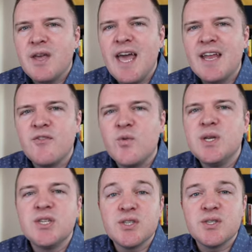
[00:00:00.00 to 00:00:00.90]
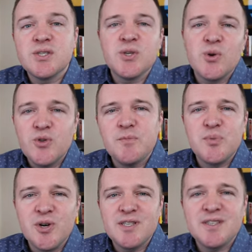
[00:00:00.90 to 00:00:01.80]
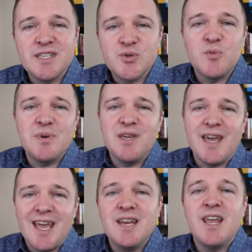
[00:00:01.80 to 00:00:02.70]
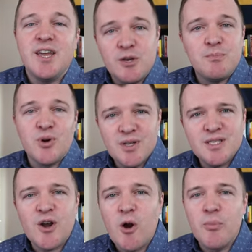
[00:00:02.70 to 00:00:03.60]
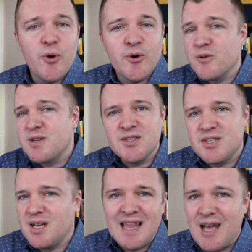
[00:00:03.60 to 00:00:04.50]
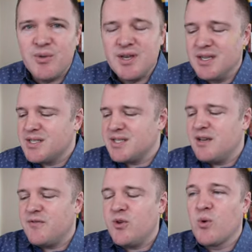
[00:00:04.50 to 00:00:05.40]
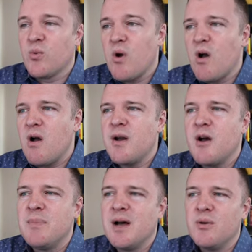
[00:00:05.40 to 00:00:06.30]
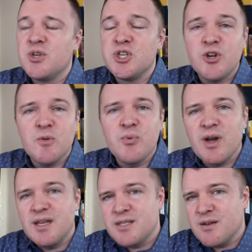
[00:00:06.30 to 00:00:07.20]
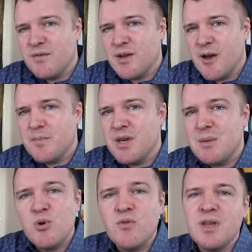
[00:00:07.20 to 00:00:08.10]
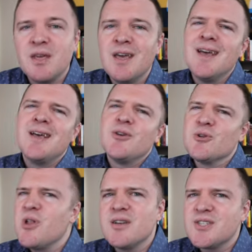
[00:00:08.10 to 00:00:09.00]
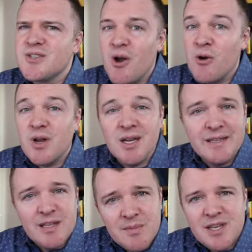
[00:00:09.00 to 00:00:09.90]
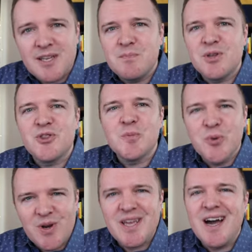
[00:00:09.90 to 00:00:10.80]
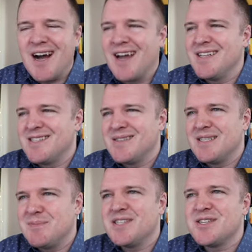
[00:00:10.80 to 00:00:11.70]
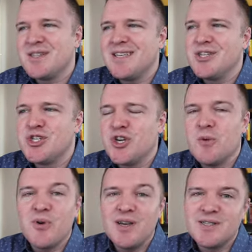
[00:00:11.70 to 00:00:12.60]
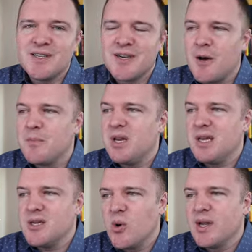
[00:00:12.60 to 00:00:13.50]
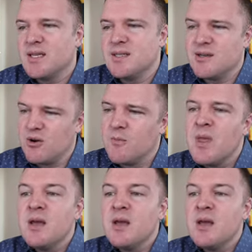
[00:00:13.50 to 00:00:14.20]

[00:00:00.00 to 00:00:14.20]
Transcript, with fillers: And if we just sold the put, this would be a naked put. Our broker doesn't allow this. If you're wrong about the share price of the company moving, your losses aren't unlimited, but they're pretty high. It's, it's basically the share price of the company going to zero.